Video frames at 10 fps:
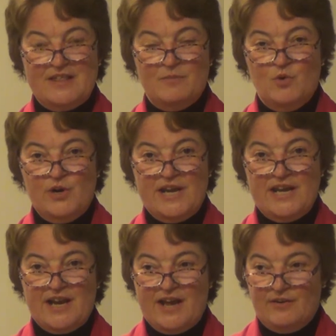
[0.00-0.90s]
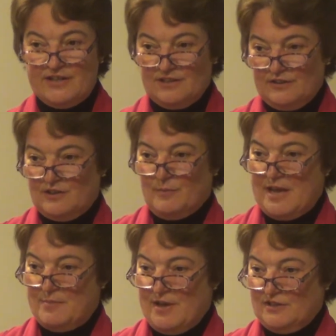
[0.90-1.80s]
in the morning and I don't get to look at
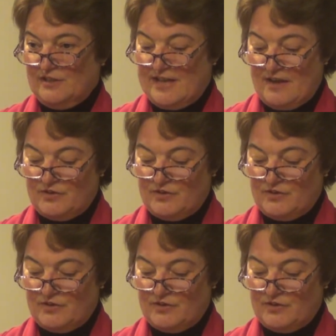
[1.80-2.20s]
my email till the